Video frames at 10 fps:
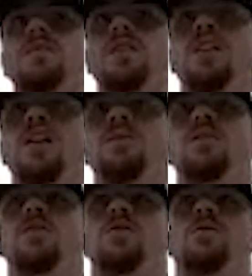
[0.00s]

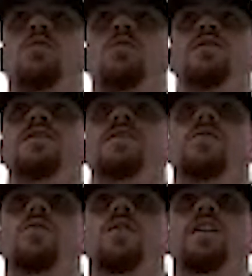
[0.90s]
little bit more detail
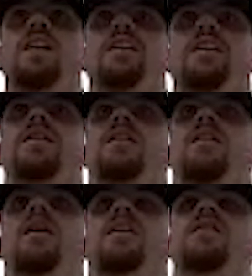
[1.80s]
oriented,
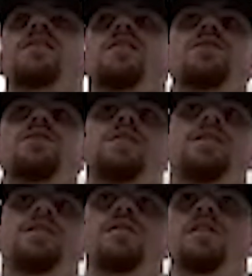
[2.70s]
continuing
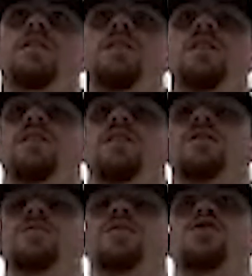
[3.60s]
to
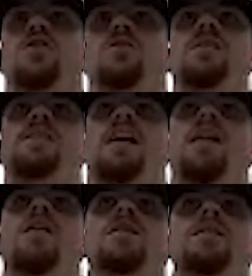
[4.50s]
push our
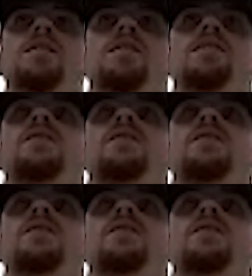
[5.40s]
mentality and